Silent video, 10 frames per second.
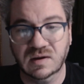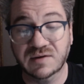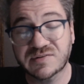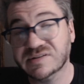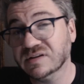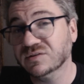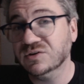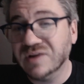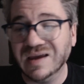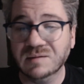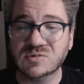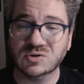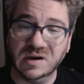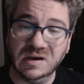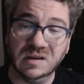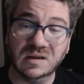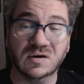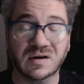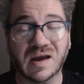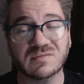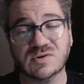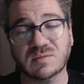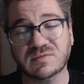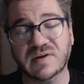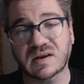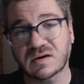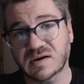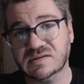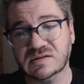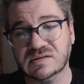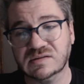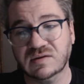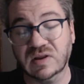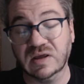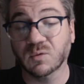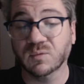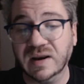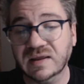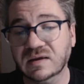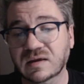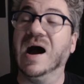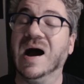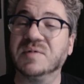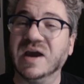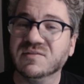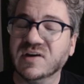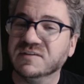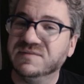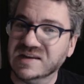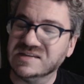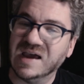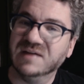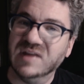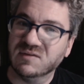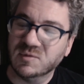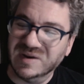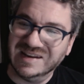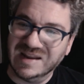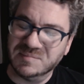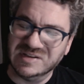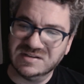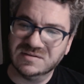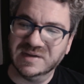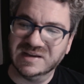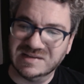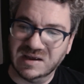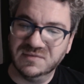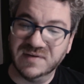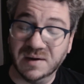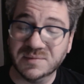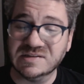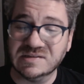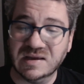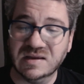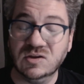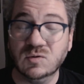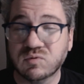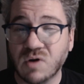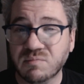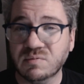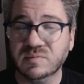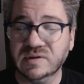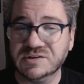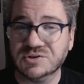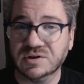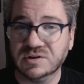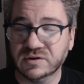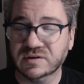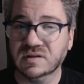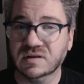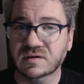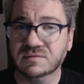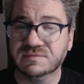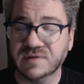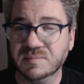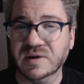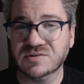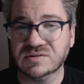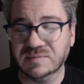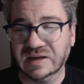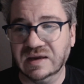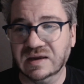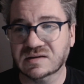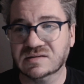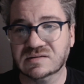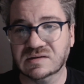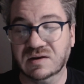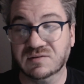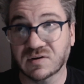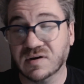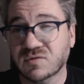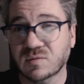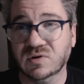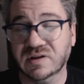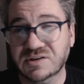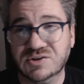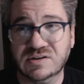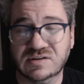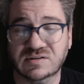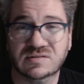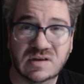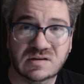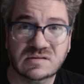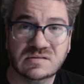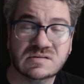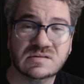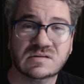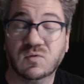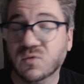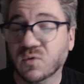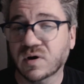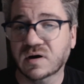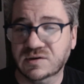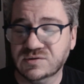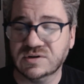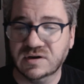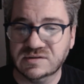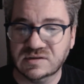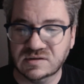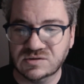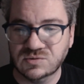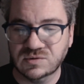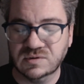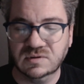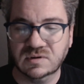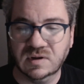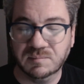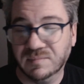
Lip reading: If you're still new to aim training or you have trouble finding your right sensitivity already, I'm kind of on the fence. I've never been in that position myself. I would say you probably should learn the fundamentals and mechanics and feel comfortable in changing your sens before you start using this tool. It